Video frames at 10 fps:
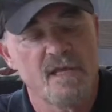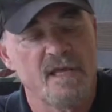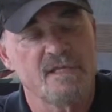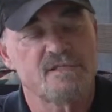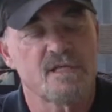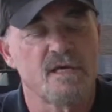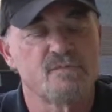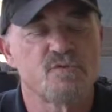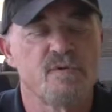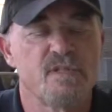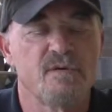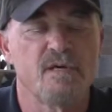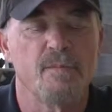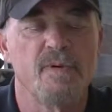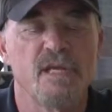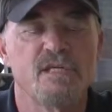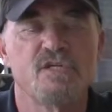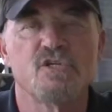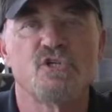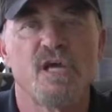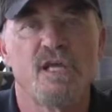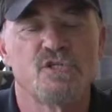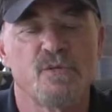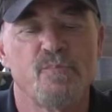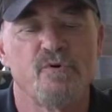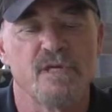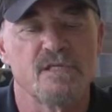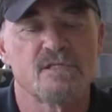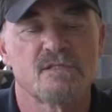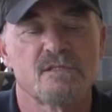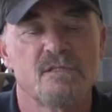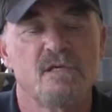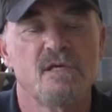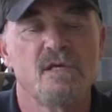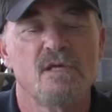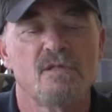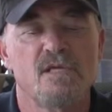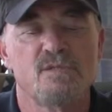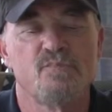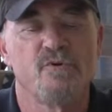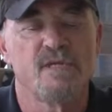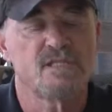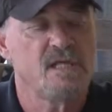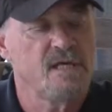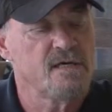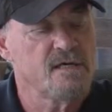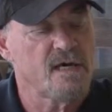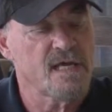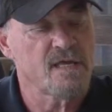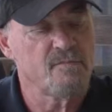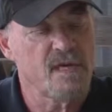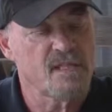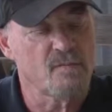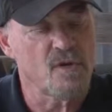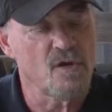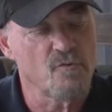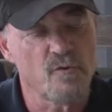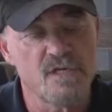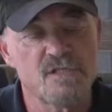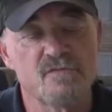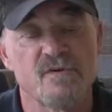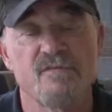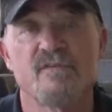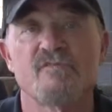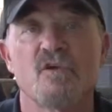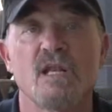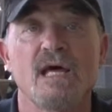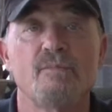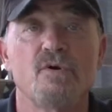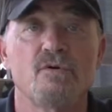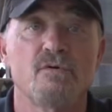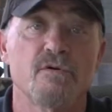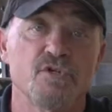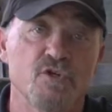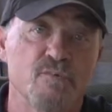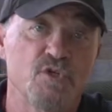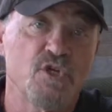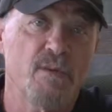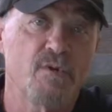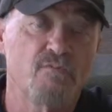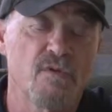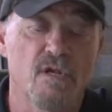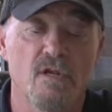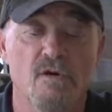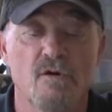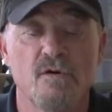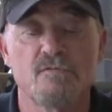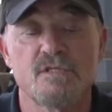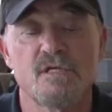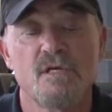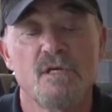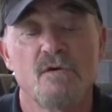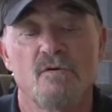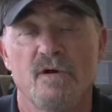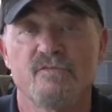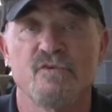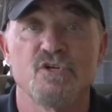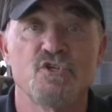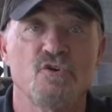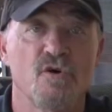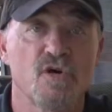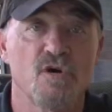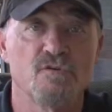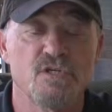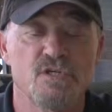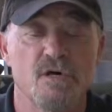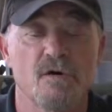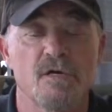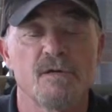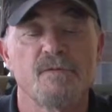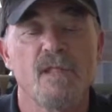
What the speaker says: it comes with the ability to change the points. These points here, I can make them long ones for if I've got a Labrador or a German Shepherd with long coat, or I've got a short coated dog.